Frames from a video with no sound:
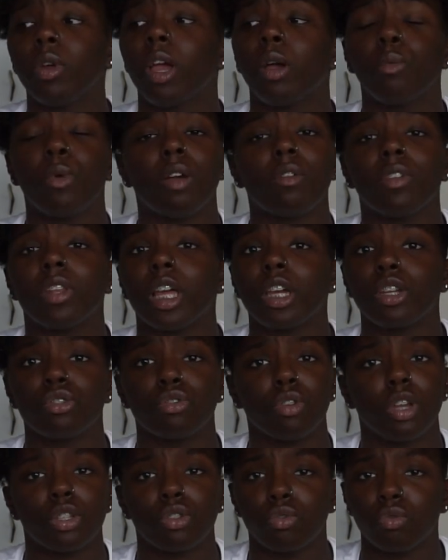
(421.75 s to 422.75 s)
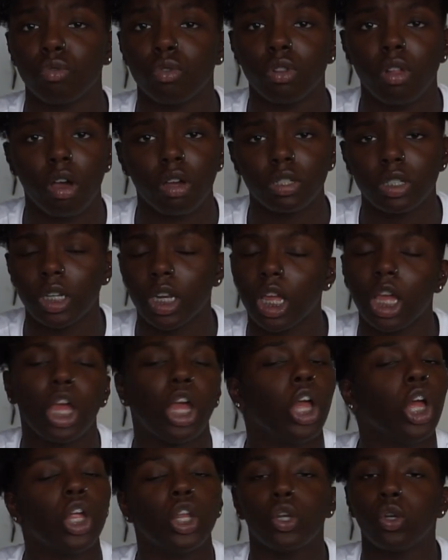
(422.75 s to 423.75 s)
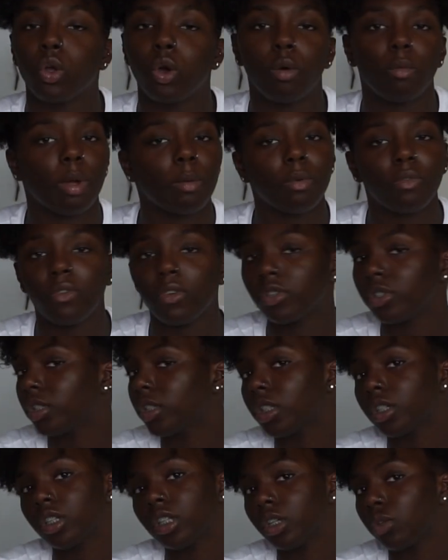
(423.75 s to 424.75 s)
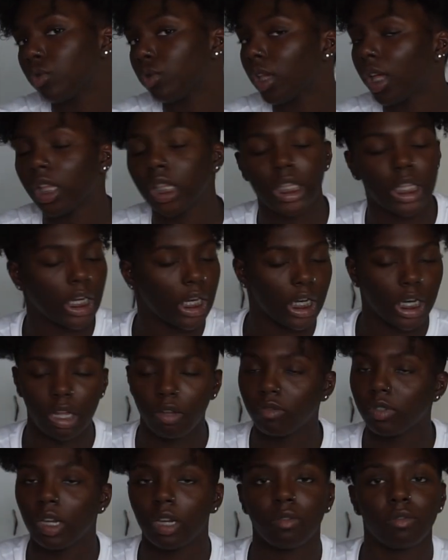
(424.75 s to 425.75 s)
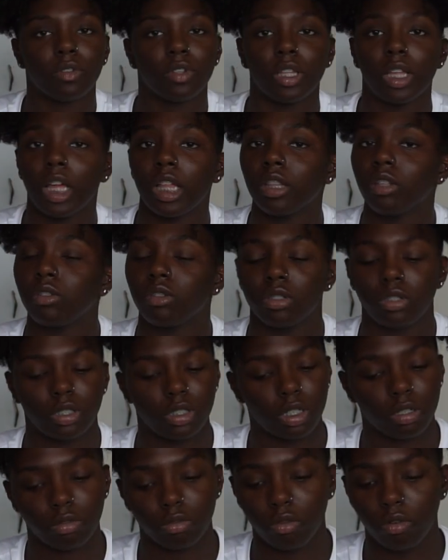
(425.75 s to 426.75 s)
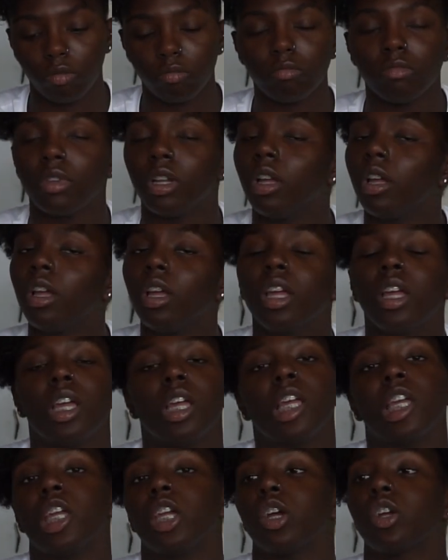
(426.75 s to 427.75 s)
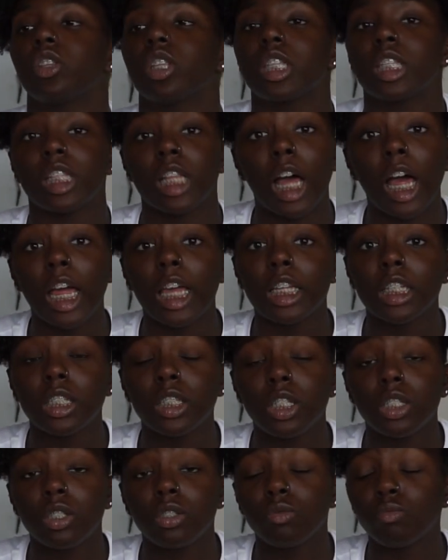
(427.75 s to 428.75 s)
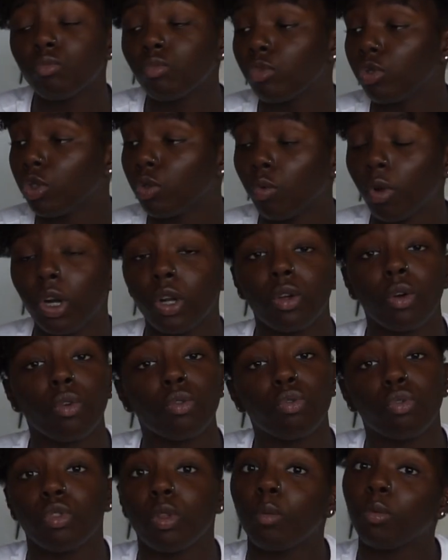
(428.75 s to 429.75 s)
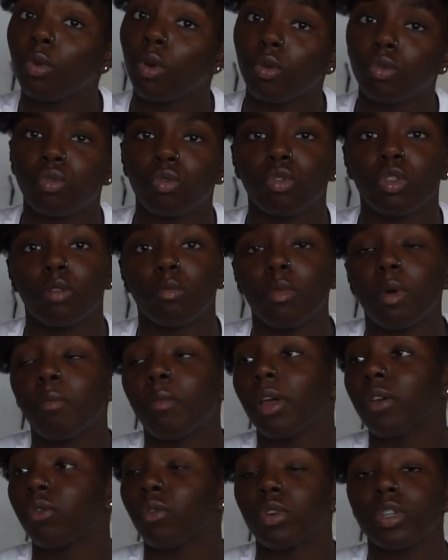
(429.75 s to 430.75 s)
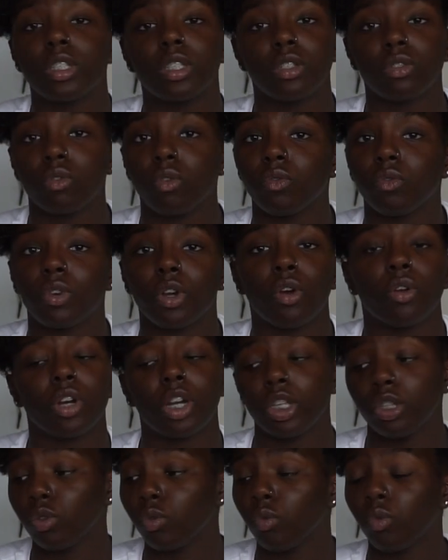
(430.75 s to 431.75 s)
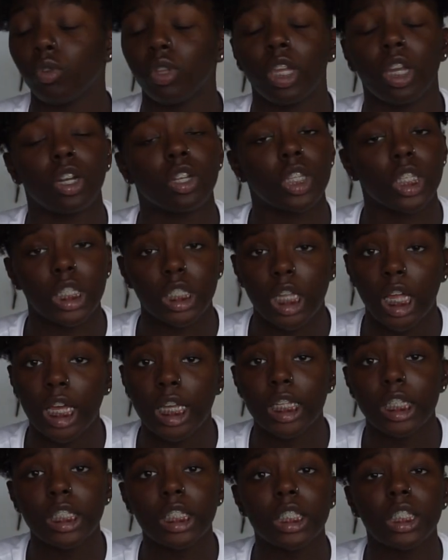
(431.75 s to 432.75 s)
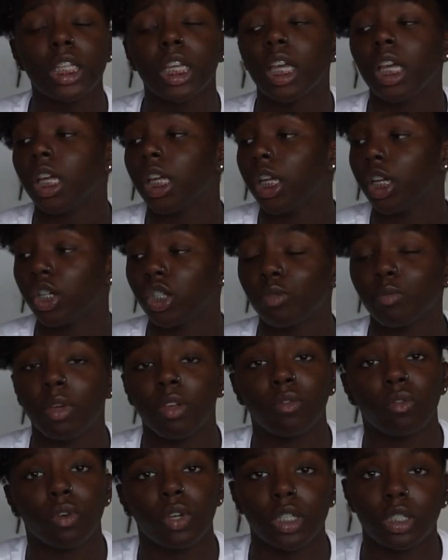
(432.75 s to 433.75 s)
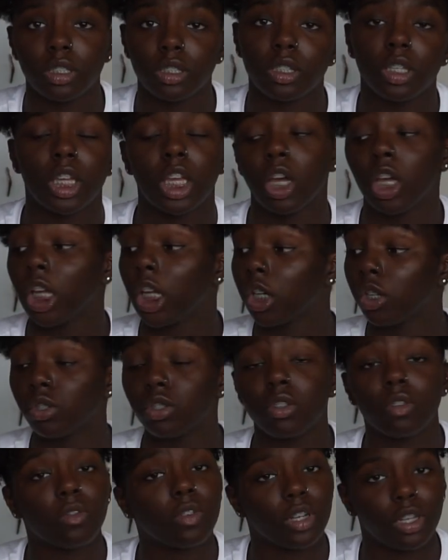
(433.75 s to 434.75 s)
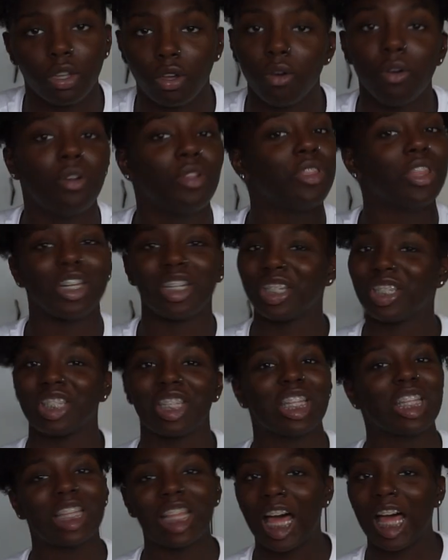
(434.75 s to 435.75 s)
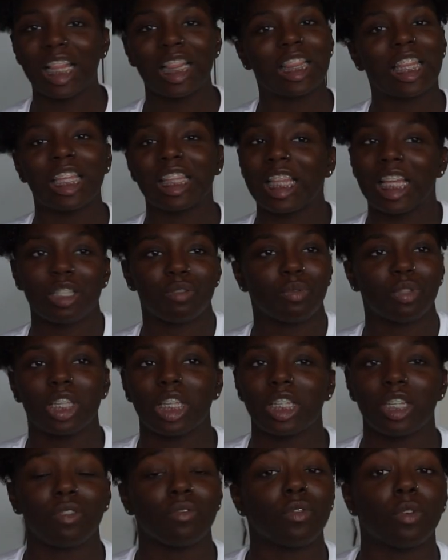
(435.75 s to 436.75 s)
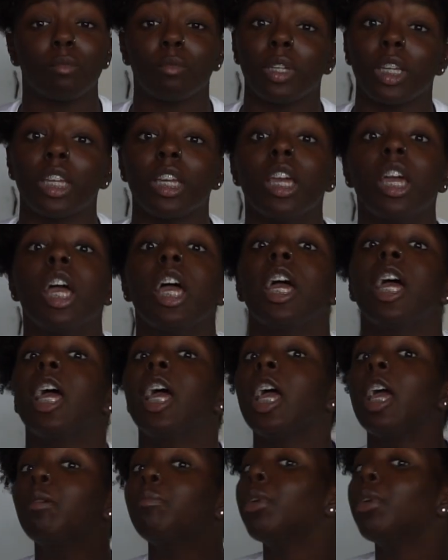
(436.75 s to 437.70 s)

we have a lecture at 2:00 today. No, my professors didn't do that. They didn't have time for that. They're just like, no, here are the slides. You want to go through them? Go through them. My voice is over. Or you hear the slides? Here's my voice. Here's the video. They just did that. That's what they did for me.